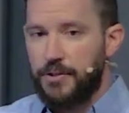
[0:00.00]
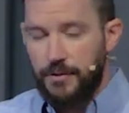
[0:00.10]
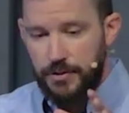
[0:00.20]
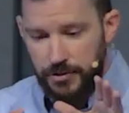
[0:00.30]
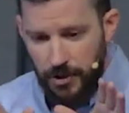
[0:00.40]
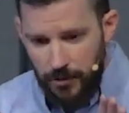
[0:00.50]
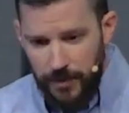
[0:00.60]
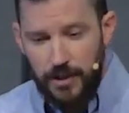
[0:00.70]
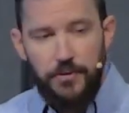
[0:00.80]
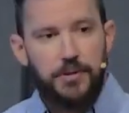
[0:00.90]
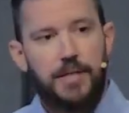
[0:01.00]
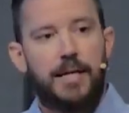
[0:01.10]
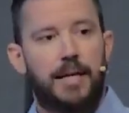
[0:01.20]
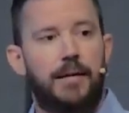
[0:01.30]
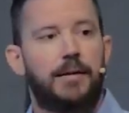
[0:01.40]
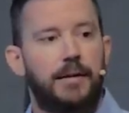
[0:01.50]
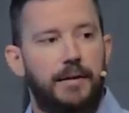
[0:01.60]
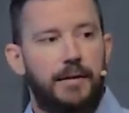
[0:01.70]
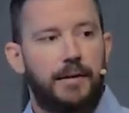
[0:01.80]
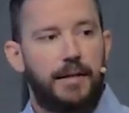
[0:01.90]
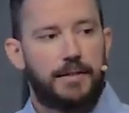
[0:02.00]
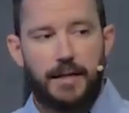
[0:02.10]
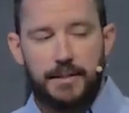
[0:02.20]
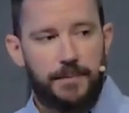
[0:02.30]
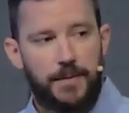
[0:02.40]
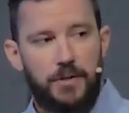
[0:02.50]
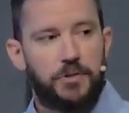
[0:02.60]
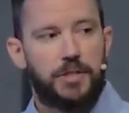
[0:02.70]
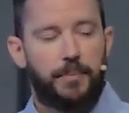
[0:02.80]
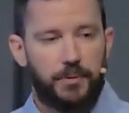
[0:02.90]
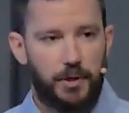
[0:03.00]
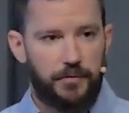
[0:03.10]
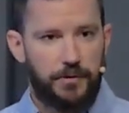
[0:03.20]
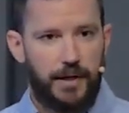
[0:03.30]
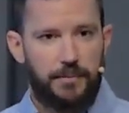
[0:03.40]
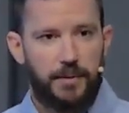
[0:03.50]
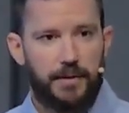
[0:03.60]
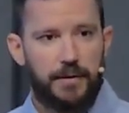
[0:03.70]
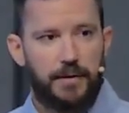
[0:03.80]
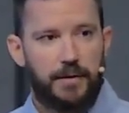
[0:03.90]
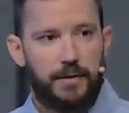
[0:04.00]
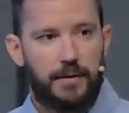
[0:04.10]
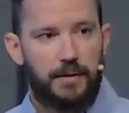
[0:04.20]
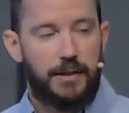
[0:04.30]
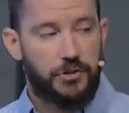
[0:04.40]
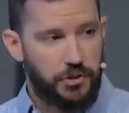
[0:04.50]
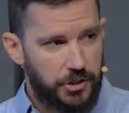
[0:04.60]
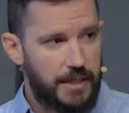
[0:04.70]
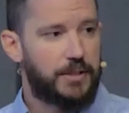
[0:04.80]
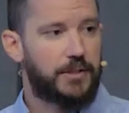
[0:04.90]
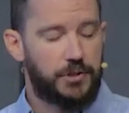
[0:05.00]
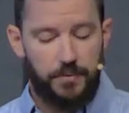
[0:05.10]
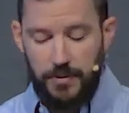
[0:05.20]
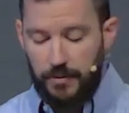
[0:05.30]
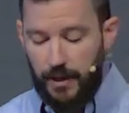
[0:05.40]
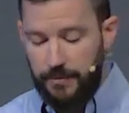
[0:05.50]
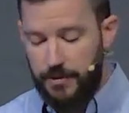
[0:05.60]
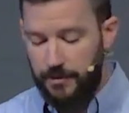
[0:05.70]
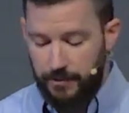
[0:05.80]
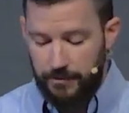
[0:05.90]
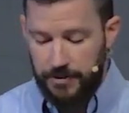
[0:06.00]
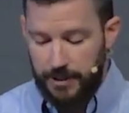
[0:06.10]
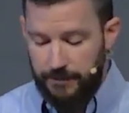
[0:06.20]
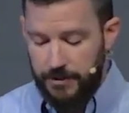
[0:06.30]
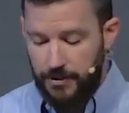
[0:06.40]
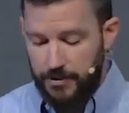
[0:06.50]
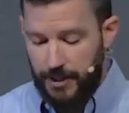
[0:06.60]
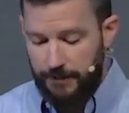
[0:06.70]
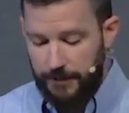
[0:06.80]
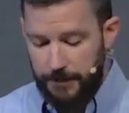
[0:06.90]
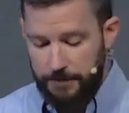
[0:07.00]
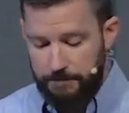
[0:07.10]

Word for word: So the stone that you see is not something you stumble over then, but it's Jesus whom you come to and receive as your Savior.